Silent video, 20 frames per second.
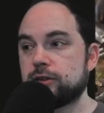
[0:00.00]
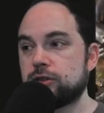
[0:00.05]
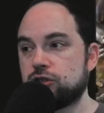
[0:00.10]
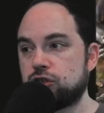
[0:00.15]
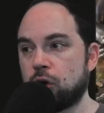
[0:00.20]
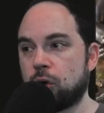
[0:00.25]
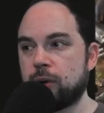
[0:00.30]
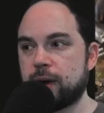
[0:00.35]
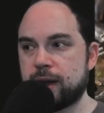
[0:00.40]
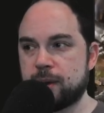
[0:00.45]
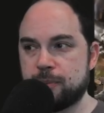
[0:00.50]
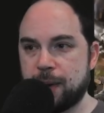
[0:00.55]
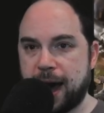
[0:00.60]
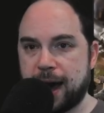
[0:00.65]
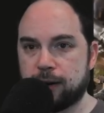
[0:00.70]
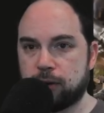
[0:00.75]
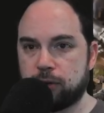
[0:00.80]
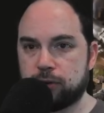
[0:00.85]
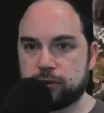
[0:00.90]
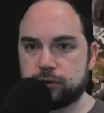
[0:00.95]
during
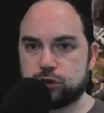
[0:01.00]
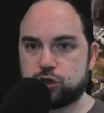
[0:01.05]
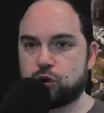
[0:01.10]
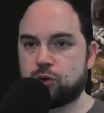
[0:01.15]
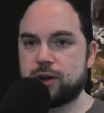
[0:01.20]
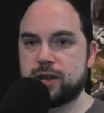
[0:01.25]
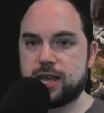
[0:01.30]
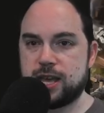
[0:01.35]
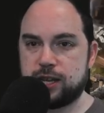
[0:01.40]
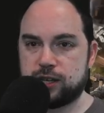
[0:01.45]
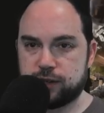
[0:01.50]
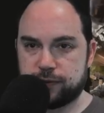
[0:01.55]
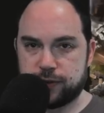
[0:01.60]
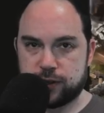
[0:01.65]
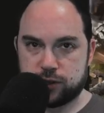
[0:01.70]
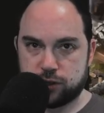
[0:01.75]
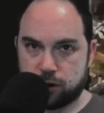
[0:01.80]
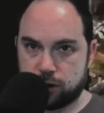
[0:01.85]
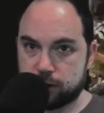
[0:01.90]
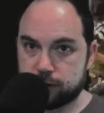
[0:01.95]
battle, during each of the
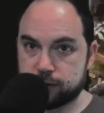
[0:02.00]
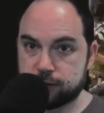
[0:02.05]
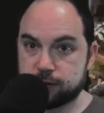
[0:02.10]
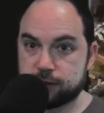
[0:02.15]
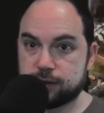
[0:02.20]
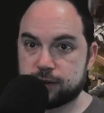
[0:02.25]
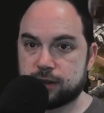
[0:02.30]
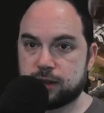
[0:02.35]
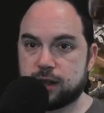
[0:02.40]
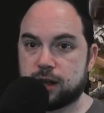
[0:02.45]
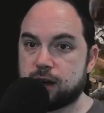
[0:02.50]
turns.